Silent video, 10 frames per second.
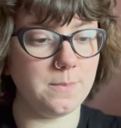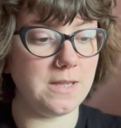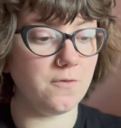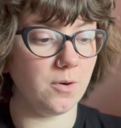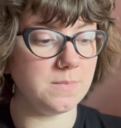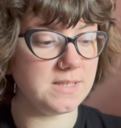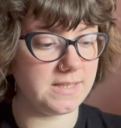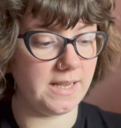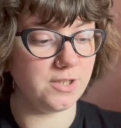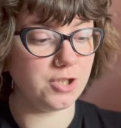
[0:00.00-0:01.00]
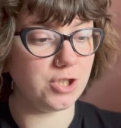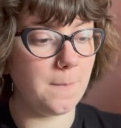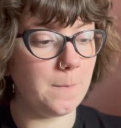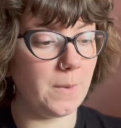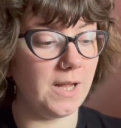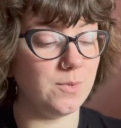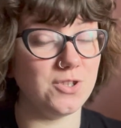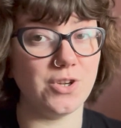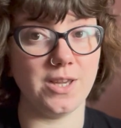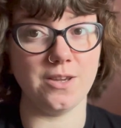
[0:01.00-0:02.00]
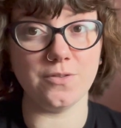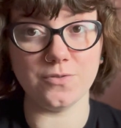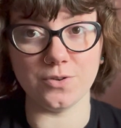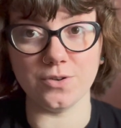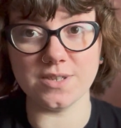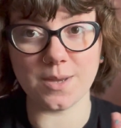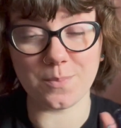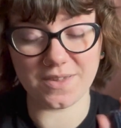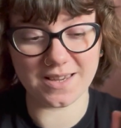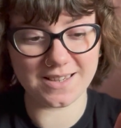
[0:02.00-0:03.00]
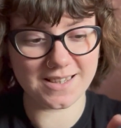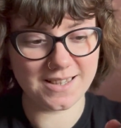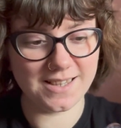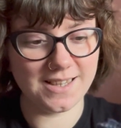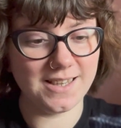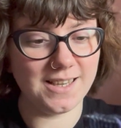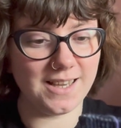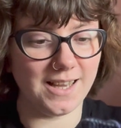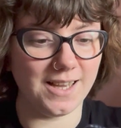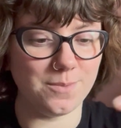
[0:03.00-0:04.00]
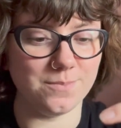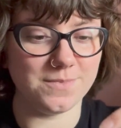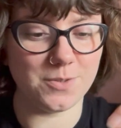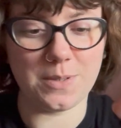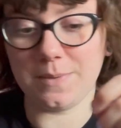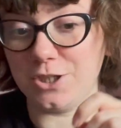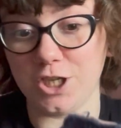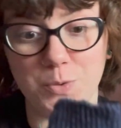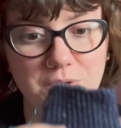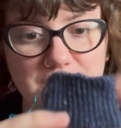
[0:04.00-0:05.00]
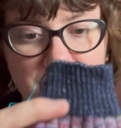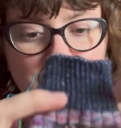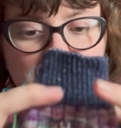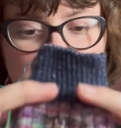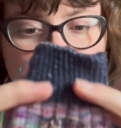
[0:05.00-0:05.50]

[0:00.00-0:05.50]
me from Stash when I was looking for something to be my January socks.